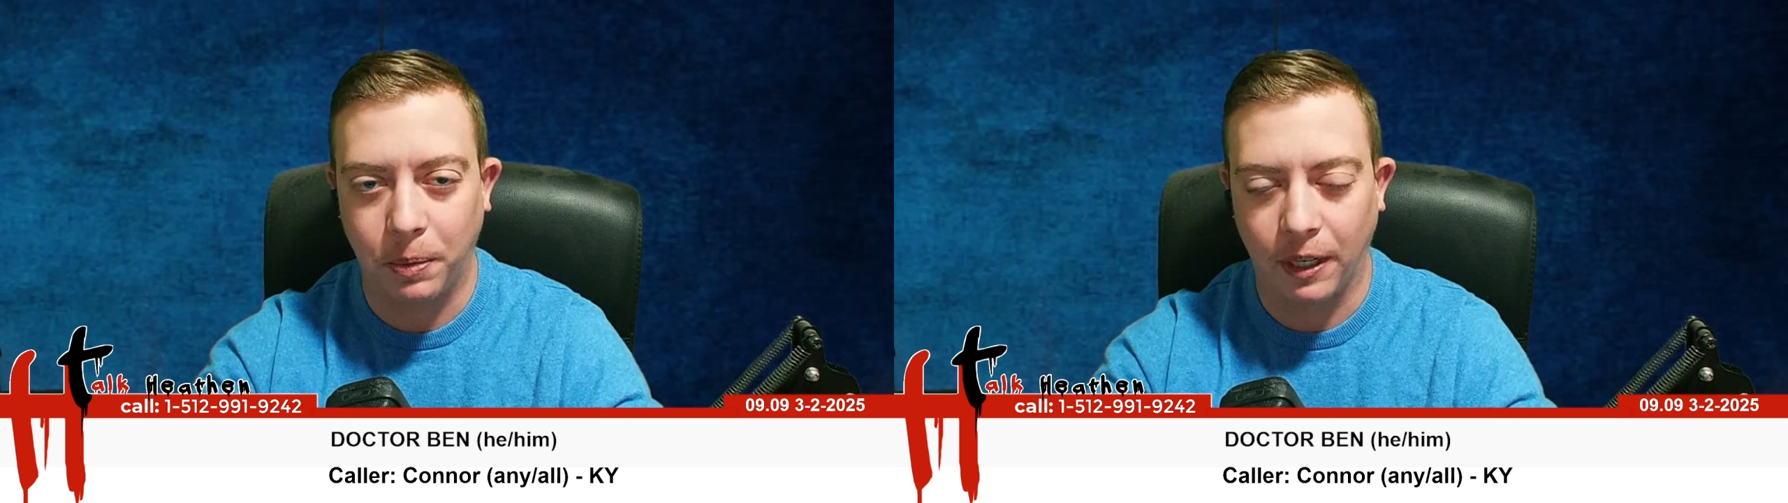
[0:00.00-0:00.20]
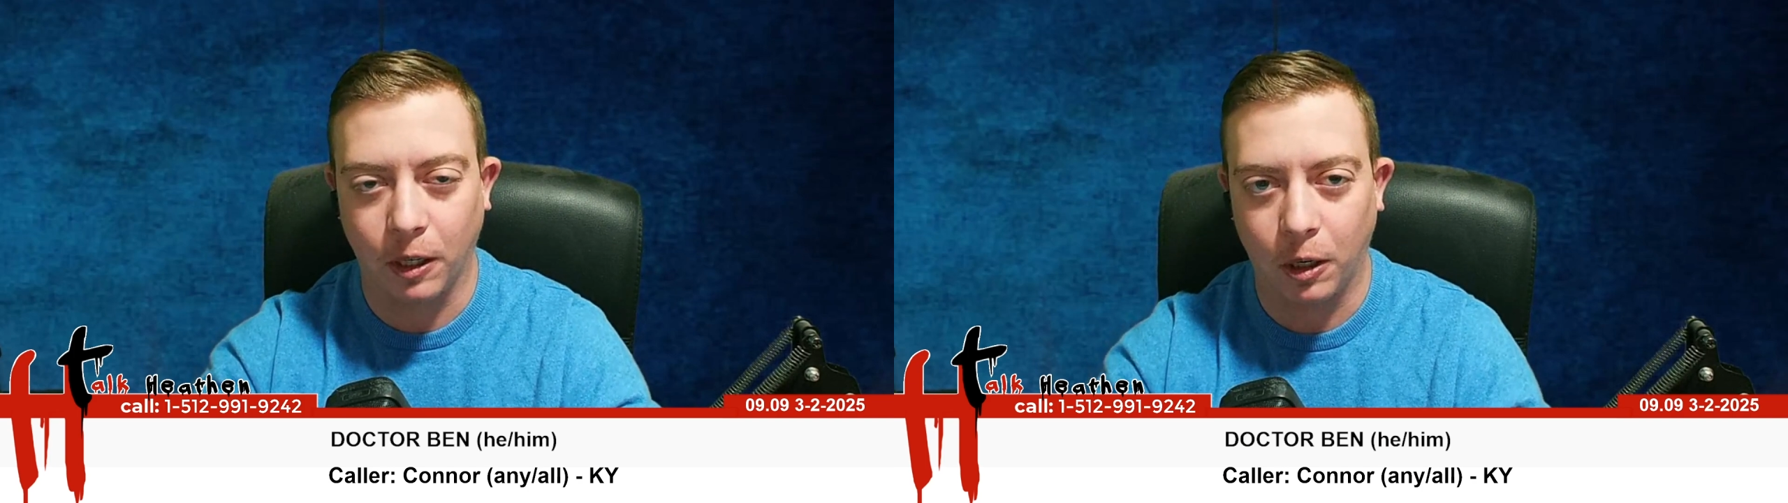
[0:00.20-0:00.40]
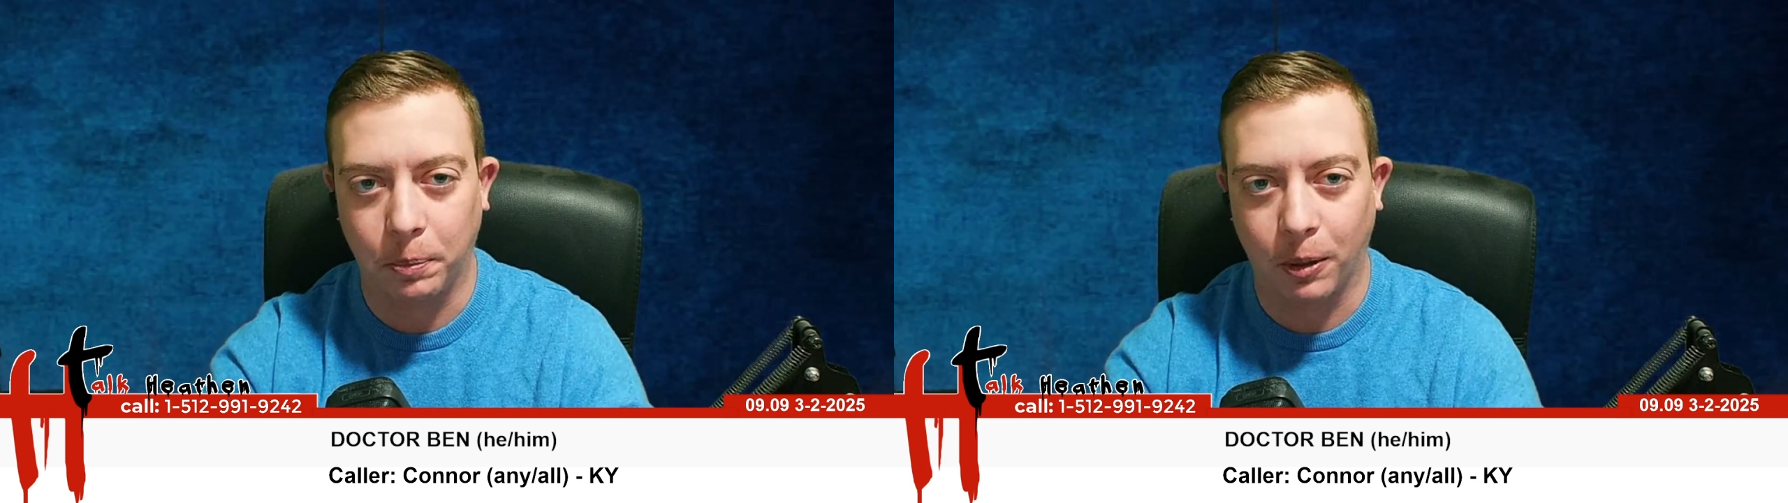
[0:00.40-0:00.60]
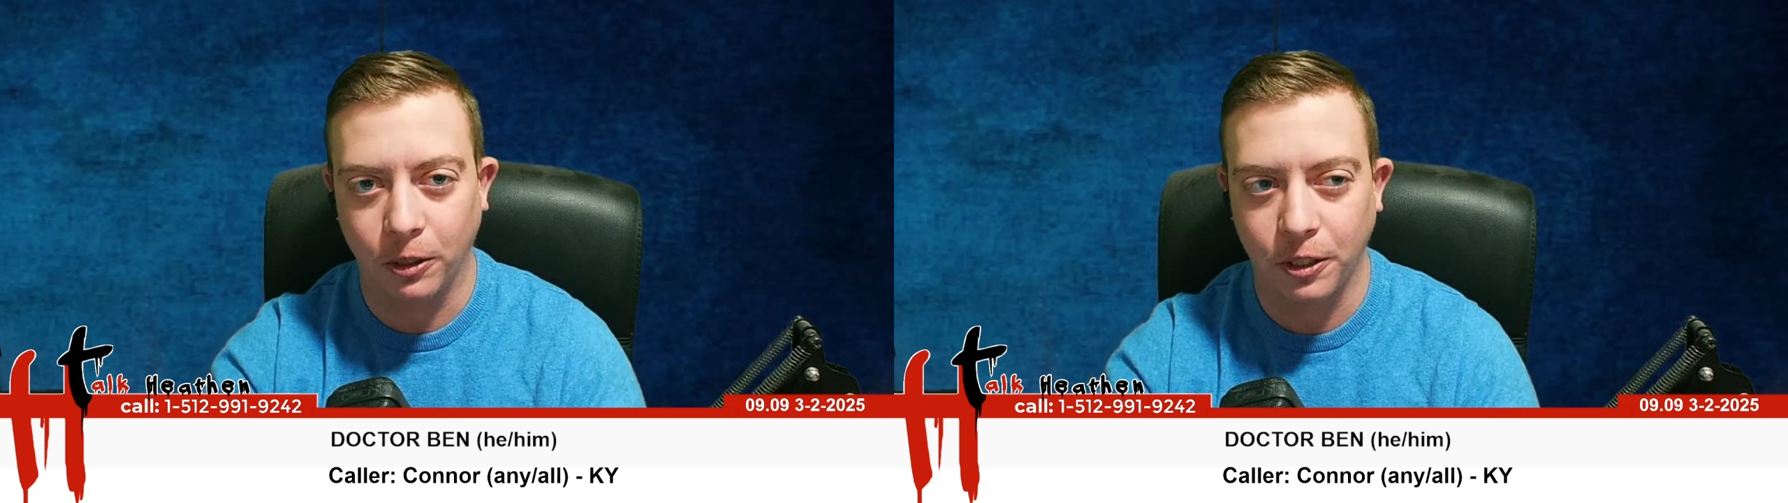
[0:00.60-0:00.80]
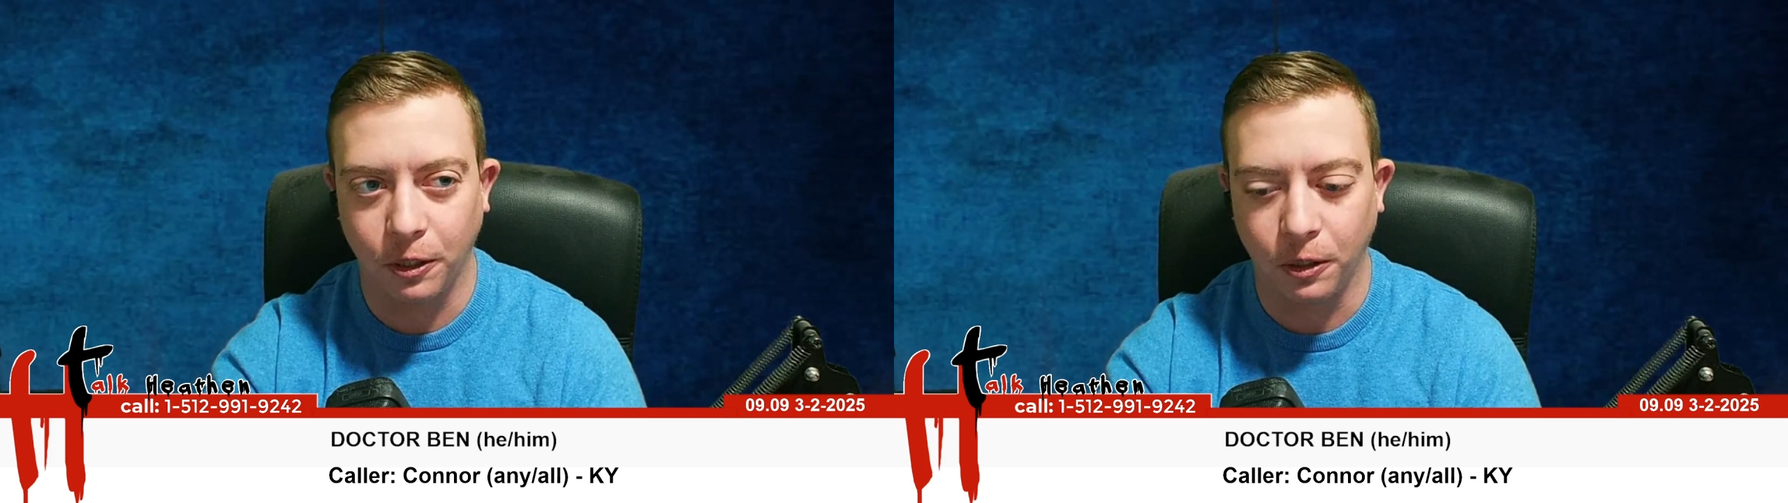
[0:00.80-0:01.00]
being a
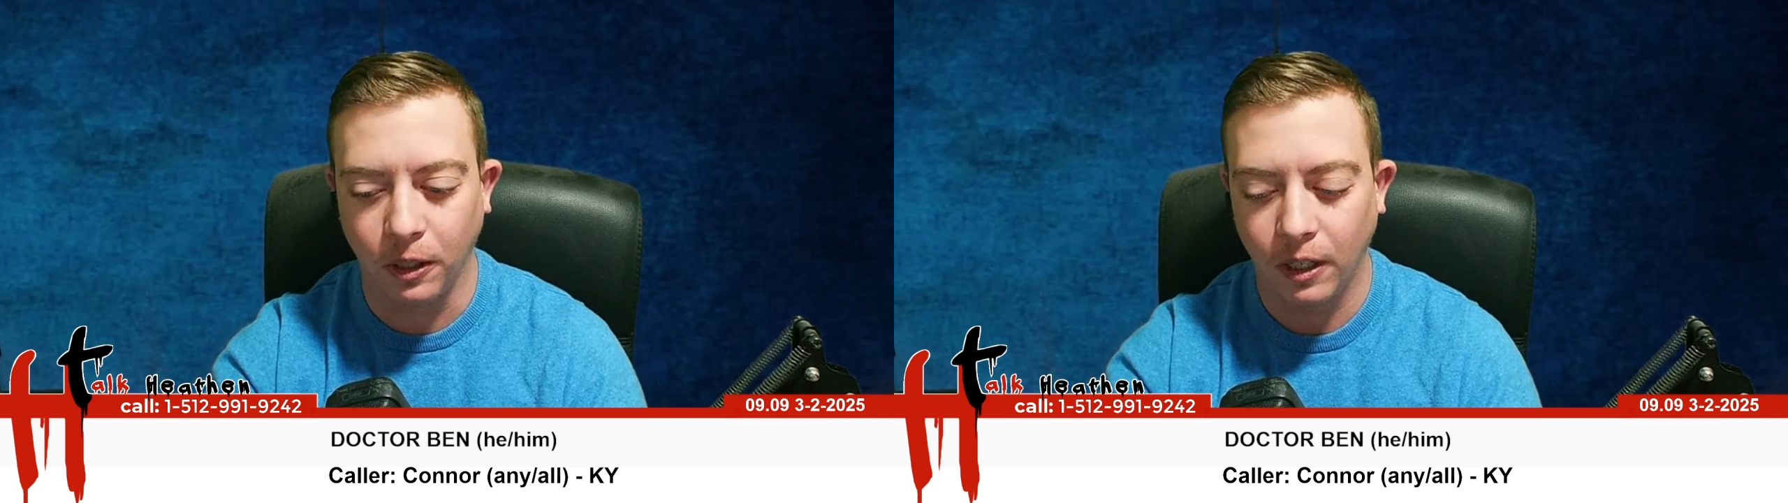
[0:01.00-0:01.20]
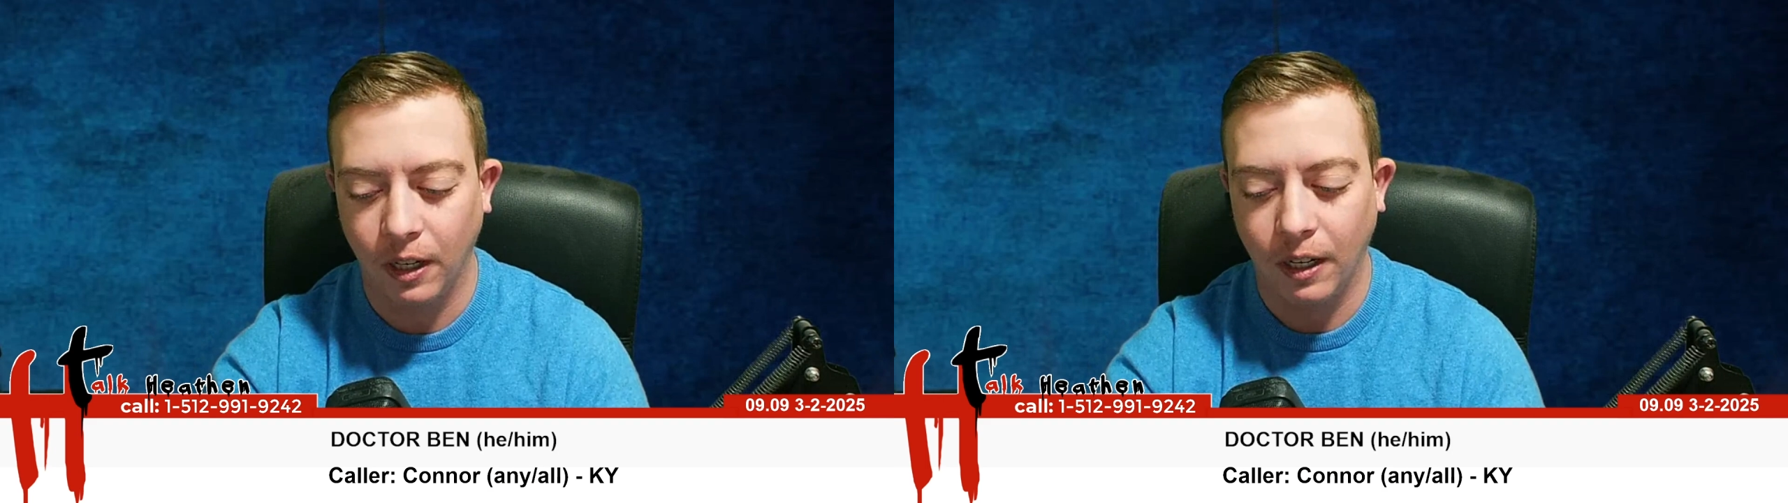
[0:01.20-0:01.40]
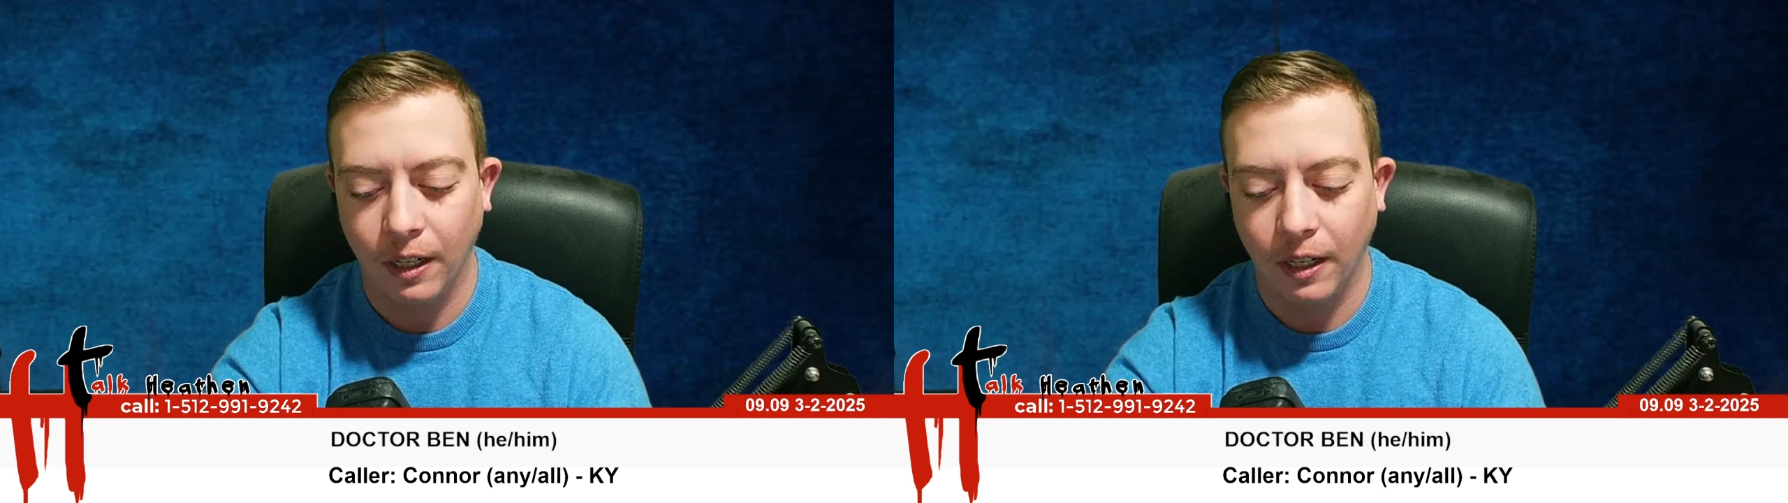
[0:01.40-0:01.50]
personal,